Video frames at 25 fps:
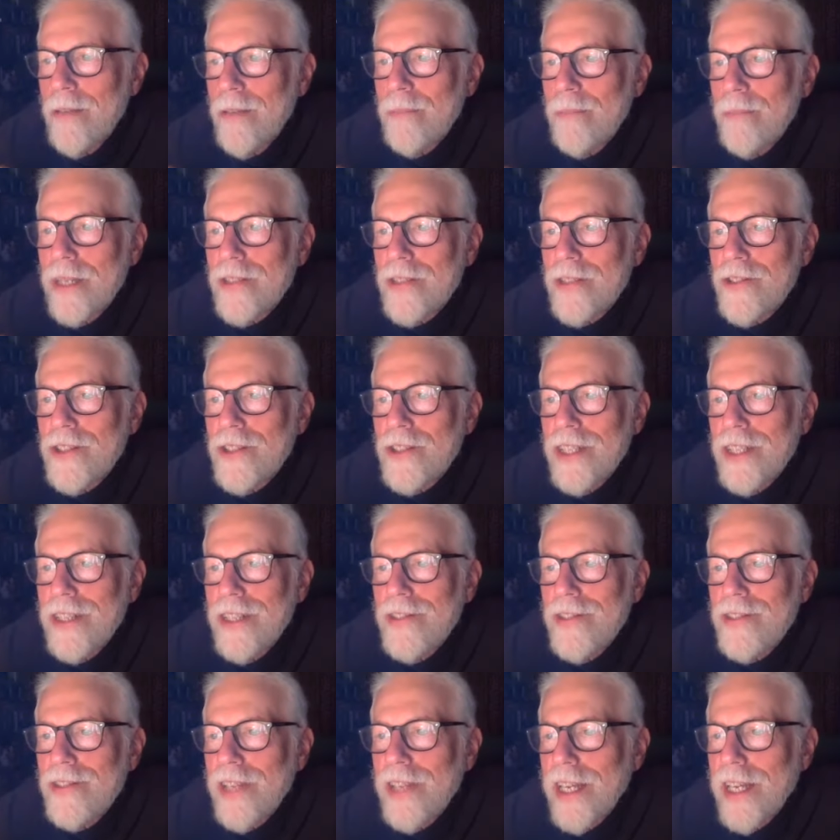But she
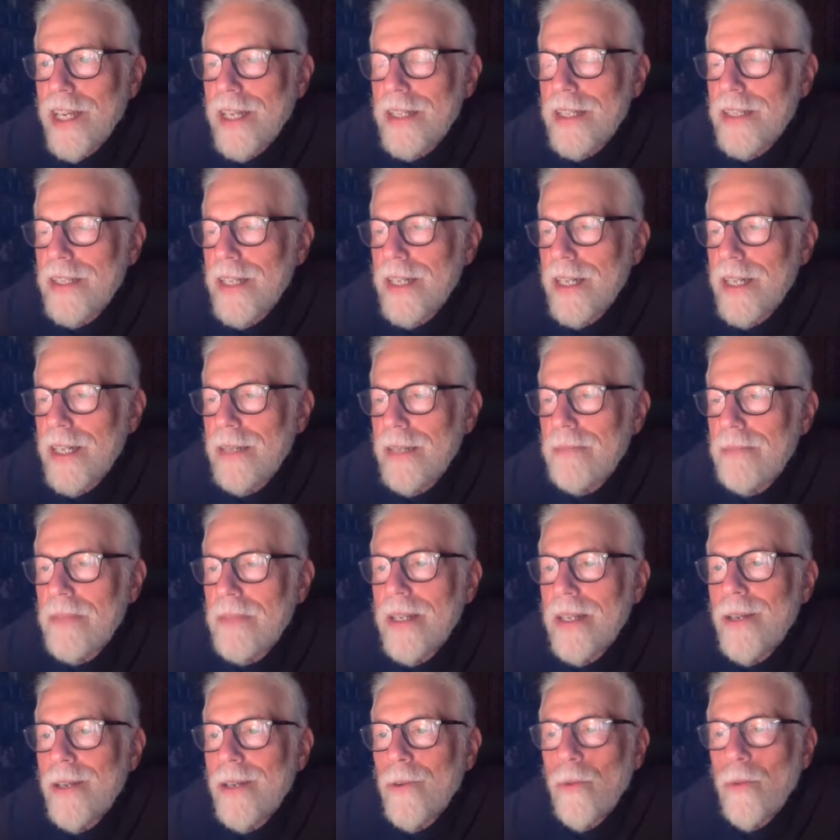said,
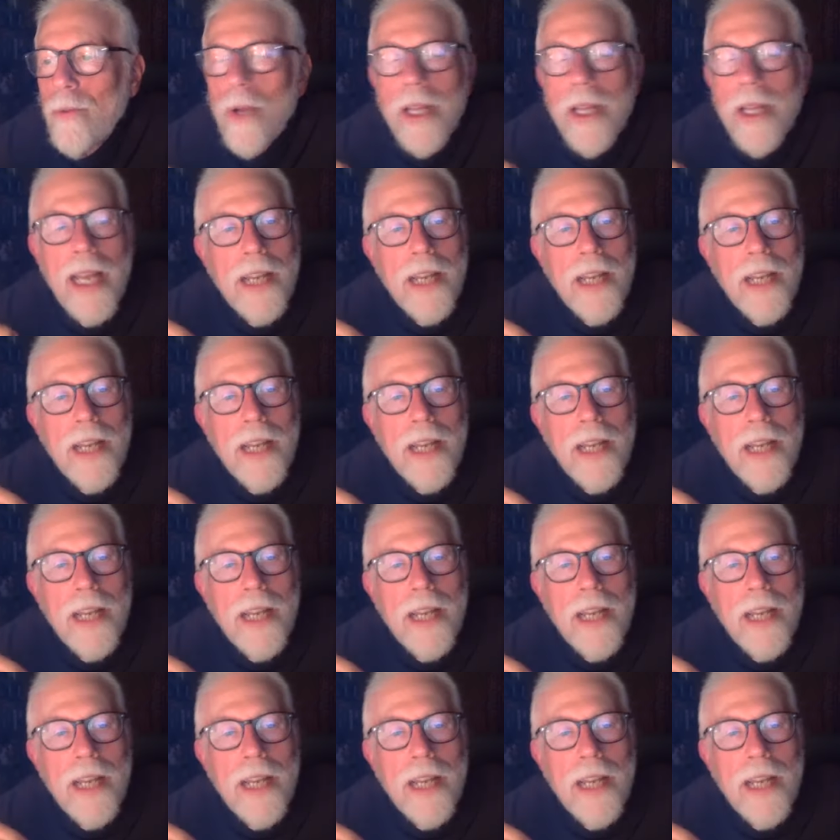well,